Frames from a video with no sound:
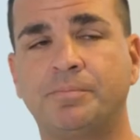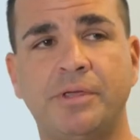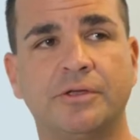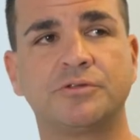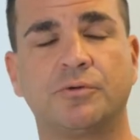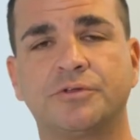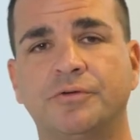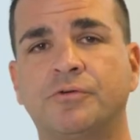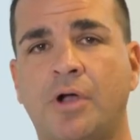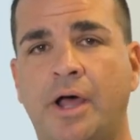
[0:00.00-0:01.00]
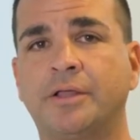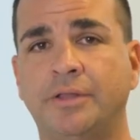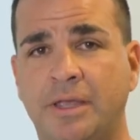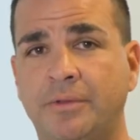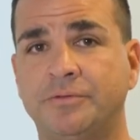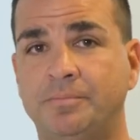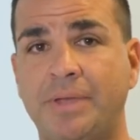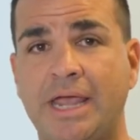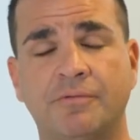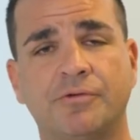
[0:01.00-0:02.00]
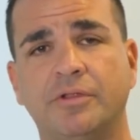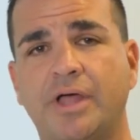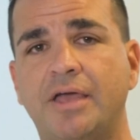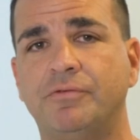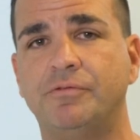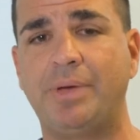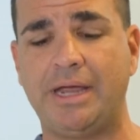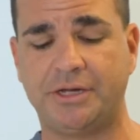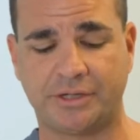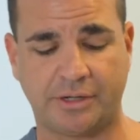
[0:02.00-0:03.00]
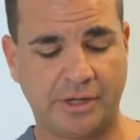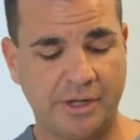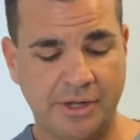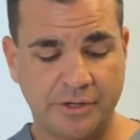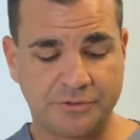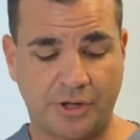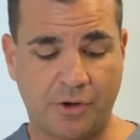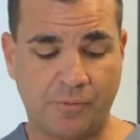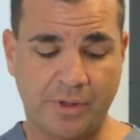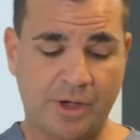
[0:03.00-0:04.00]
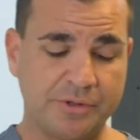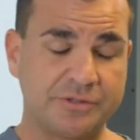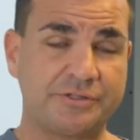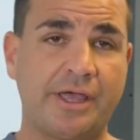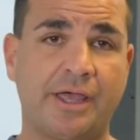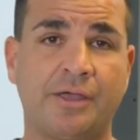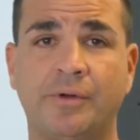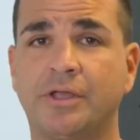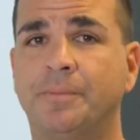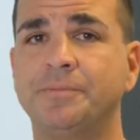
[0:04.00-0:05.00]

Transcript: be a source of chronic lameness and pain for the life of the patient. So we always say when it